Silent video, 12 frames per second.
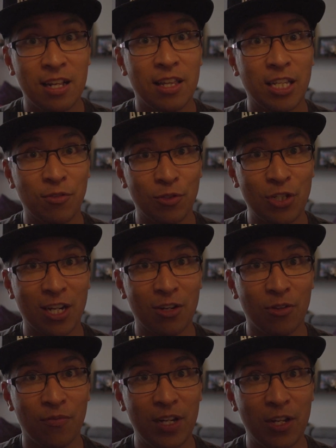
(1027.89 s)
Thanks for checking
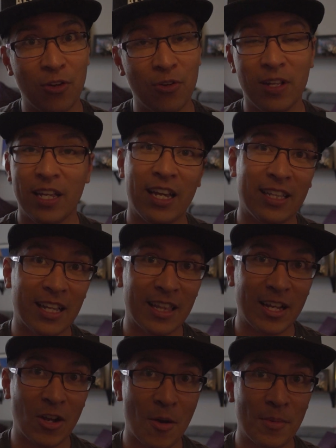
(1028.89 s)
out the video. Hit that
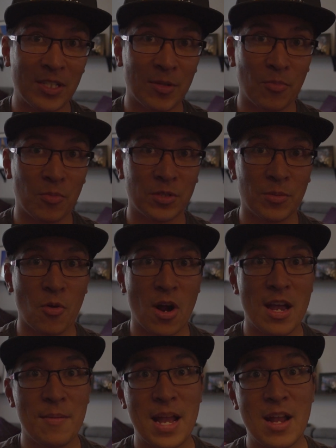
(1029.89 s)
like, comment,
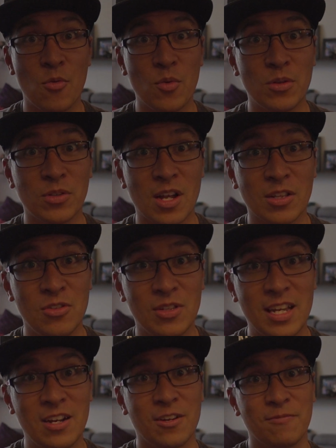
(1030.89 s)
subscribe, and we'll talk to you
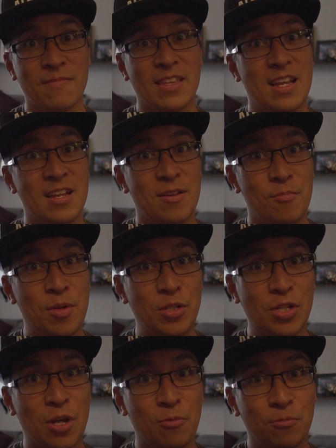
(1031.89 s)
later.
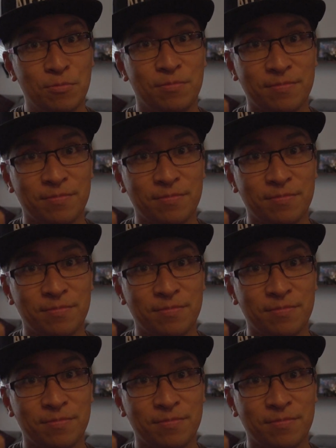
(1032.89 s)
Peace out.